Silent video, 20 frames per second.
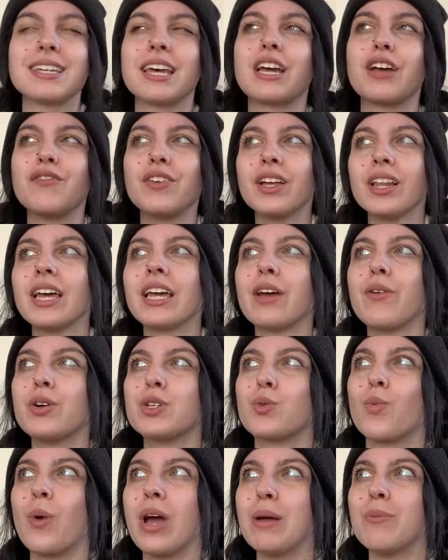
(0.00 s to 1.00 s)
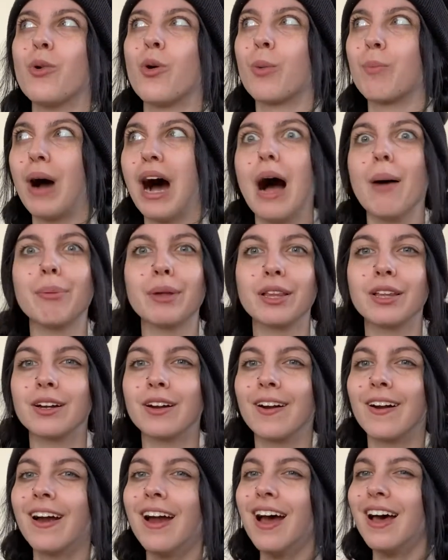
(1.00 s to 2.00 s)
Like I feel like it was way more
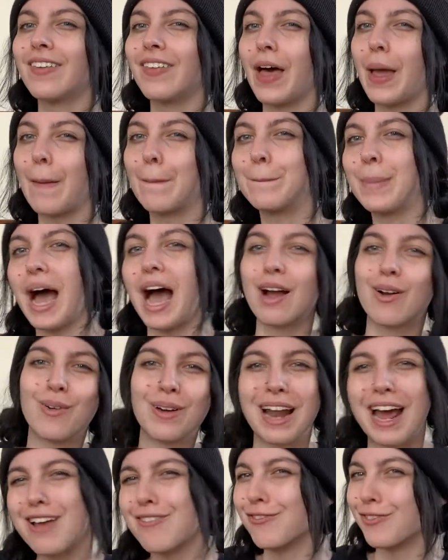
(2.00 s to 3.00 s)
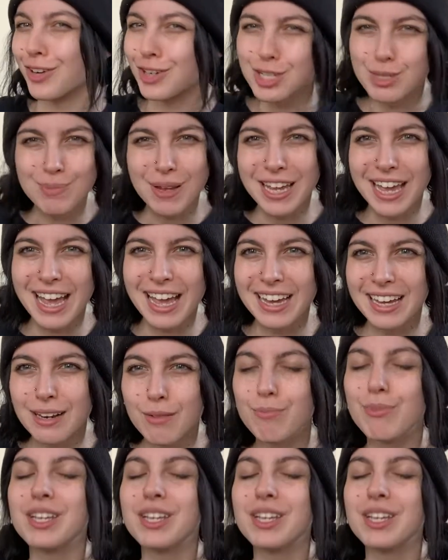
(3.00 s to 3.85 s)
popular like back when I first began,